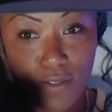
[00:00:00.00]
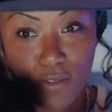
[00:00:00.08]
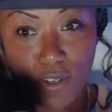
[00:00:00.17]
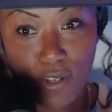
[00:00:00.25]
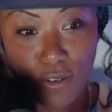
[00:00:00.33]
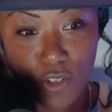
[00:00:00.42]

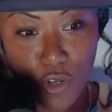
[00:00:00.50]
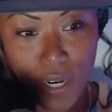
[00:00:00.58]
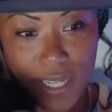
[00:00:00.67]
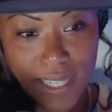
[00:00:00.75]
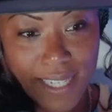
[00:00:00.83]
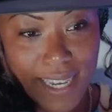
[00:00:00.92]
you know,
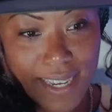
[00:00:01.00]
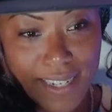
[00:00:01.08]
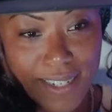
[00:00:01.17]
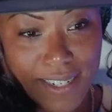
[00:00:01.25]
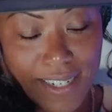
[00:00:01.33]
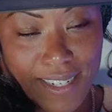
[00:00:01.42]

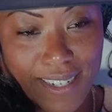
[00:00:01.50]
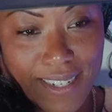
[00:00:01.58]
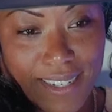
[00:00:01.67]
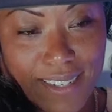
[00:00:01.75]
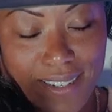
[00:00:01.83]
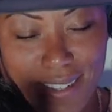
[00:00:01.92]
transcend
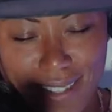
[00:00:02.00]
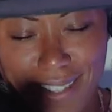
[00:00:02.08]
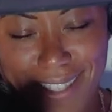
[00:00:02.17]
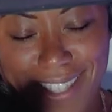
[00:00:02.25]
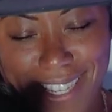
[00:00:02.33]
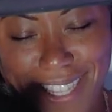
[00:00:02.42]

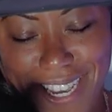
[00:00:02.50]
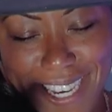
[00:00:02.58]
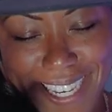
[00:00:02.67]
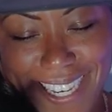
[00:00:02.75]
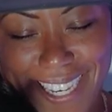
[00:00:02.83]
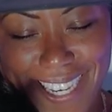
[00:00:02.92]
the
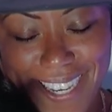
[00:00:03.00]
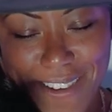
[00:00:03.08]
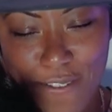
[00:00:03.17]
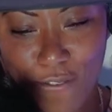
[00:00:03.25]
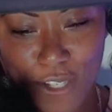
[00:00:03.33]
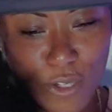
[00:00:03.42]
like
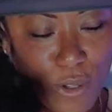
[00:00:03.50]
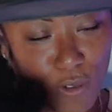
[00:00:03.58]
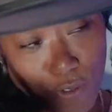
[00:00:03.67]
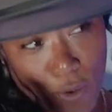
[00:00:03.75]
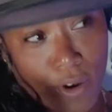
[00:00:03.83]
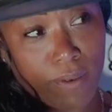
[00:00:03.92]
physical
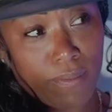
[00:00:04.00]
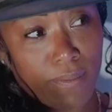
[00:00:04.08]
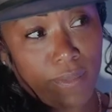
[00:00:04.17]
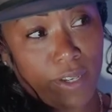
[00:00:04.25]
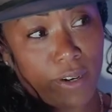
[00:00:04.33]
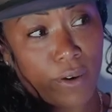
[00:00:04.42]
form.
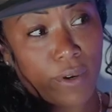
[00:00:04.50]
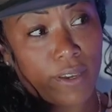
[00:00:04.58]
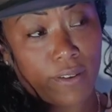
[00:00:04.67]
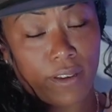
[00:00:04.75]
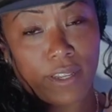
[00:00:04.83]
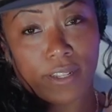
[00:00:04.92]
You know, mm-hmm.
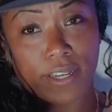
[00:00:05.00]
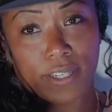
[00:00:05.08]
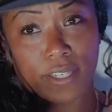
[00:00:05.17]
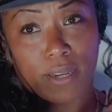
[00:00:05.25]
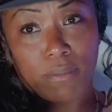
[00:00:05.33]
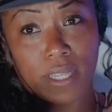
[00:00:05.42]
it, it,
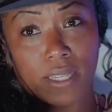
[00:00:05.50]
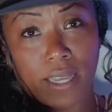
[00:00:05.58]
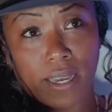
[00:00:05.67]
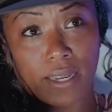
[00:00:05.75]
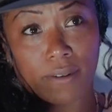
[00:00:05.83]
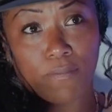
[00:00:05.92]
it's something
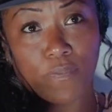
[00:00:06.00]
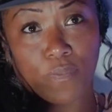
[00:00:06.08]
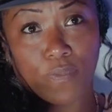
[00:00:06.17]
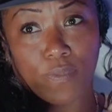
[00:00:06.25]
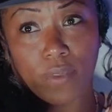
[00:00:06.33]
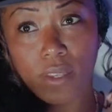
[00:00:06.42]
that
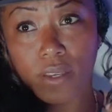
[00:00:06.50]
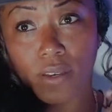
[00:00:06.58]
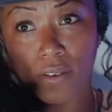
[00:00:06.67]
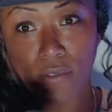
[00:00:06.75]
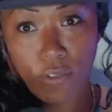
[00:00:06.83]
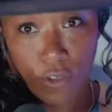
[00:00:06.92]

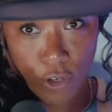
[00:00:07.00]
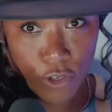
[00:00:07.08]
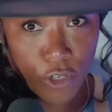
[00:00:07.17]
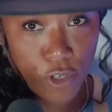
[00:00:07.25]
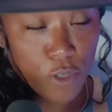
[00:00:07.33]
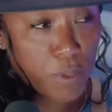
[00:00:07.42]

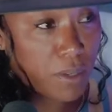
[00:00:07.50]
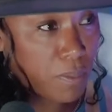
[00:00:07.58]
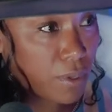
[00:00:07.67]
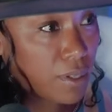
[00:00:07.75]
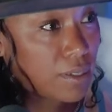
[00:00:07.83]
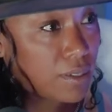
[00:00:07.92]
nurtures
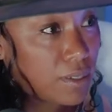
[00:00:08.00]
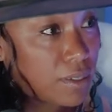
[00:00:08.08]
people.